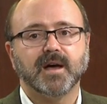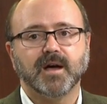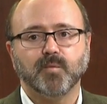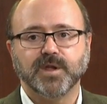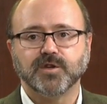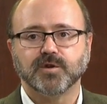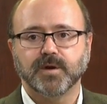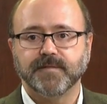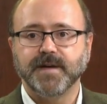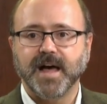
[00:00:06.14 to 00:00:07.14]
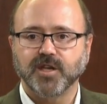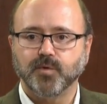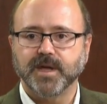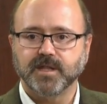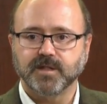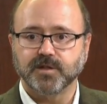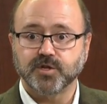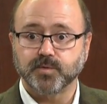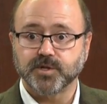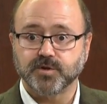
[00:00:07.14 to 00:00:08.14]
uh, when you're evaluating the
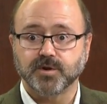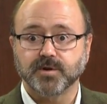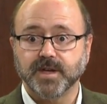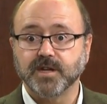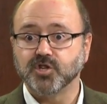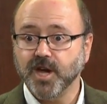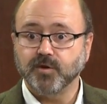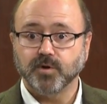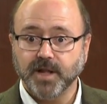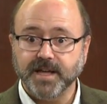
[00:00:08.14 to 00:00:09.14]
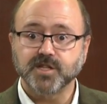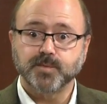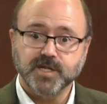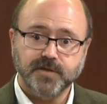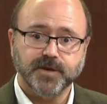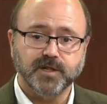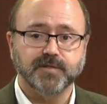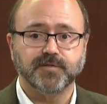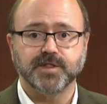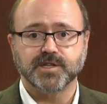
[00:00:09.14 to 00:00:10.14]
literature in general and specifically
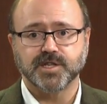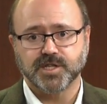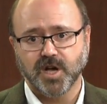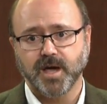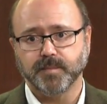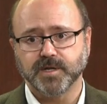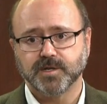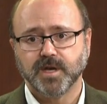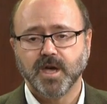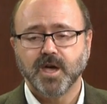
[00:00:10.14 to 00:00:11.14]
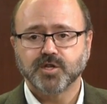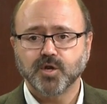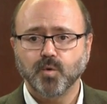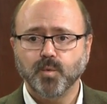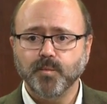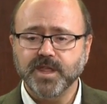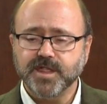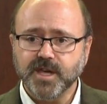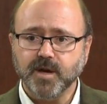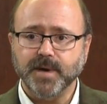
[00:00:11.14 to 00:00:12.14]
for this assignment. So when we
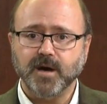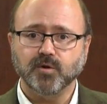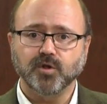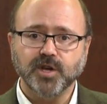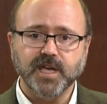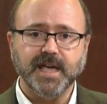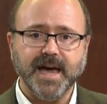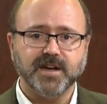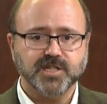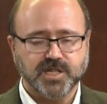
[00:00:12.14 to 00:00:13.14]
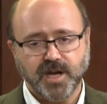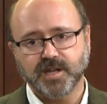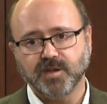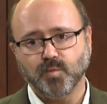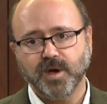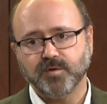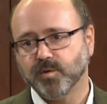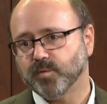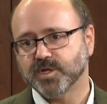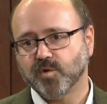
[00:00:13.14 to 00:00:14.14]
think about looking at a study, whether
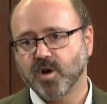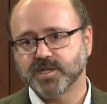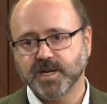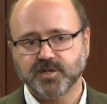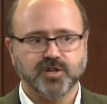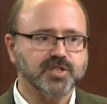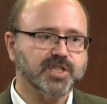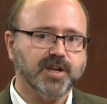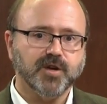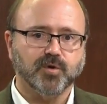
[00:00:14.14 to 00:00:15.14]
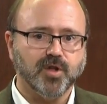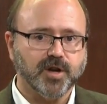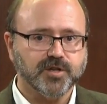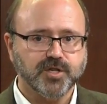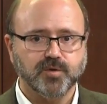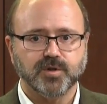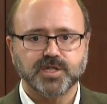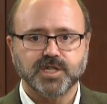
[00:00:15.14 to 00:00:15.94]
it was a cross-sectional study or a longitudinal